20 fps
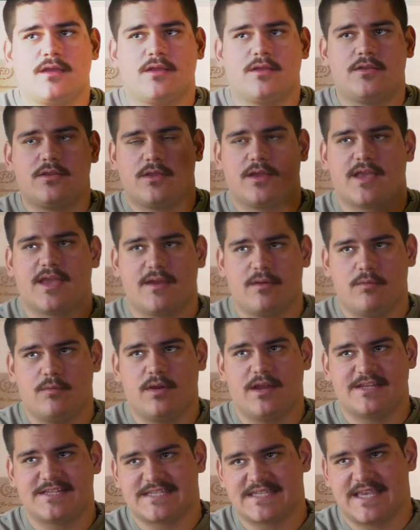look at
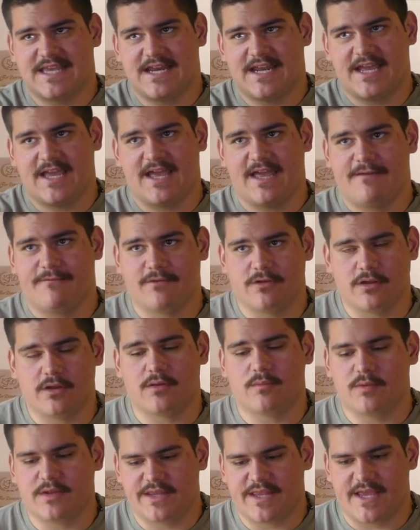what skin I have or
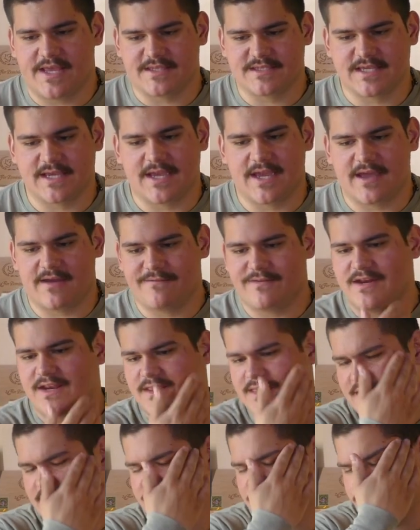look at what dance I have. And I
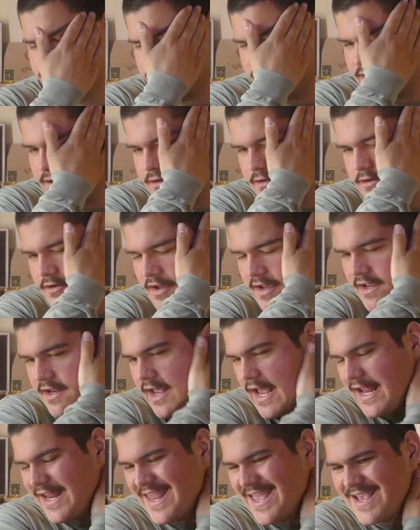think it's a really good,
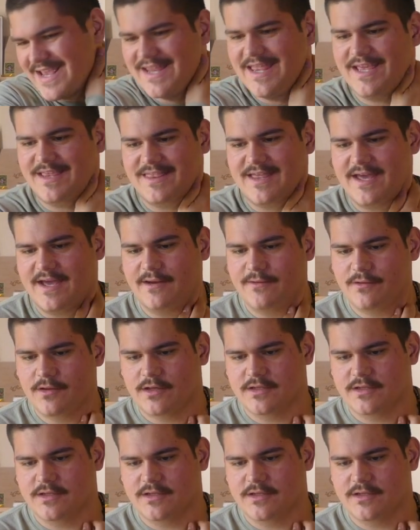I like it like that.